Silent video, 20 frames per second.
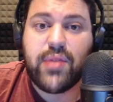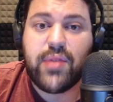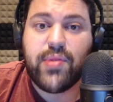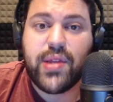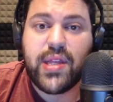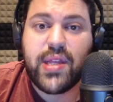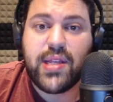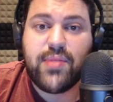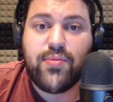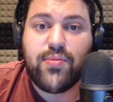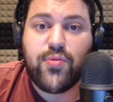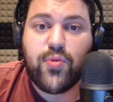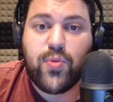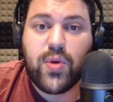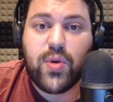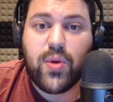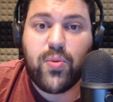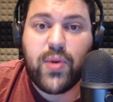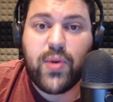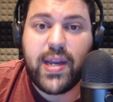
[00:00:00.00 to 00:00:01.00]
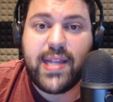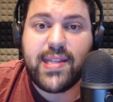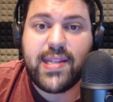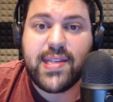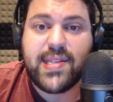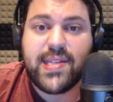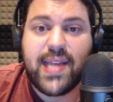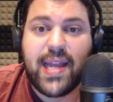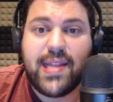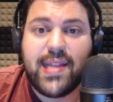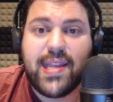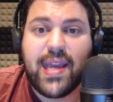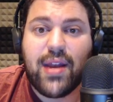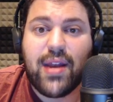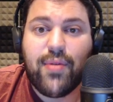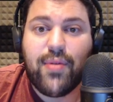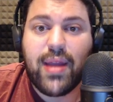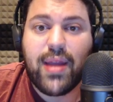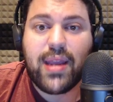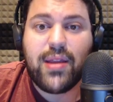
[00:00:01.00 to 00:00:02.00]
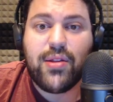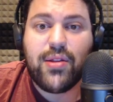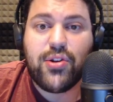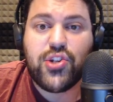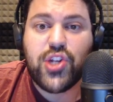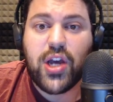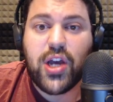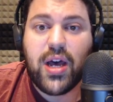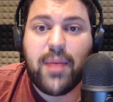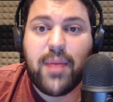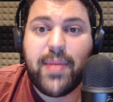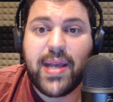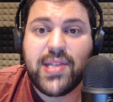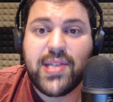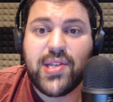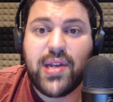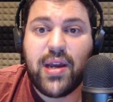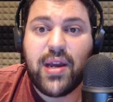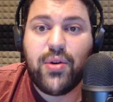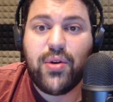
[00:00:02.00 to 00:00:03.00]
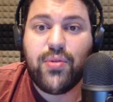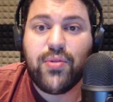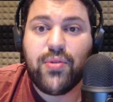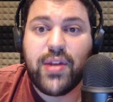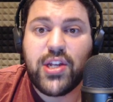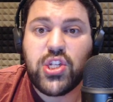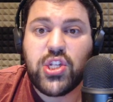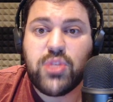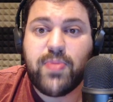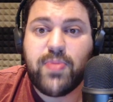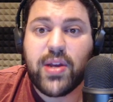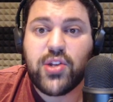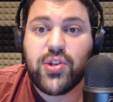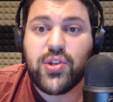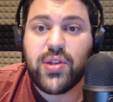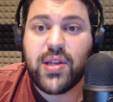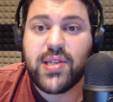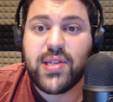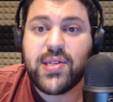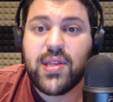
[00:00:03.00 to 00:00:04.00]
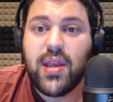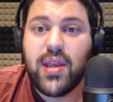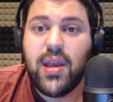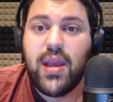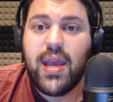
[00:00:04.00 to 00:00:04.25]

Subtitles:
where White decided to get a regular job as an outreach specialist